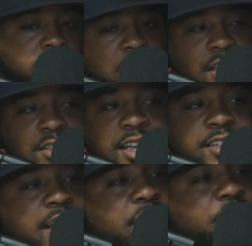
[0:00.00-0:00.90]
that's
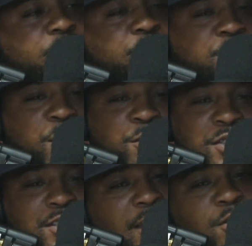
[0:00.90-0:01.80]
that's how I feel, you know,
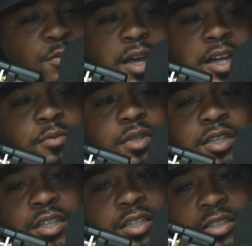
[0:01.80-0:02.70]
just keep smiling
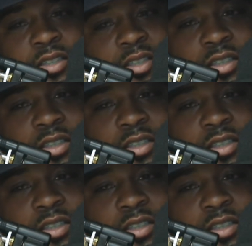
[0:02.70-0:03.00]
because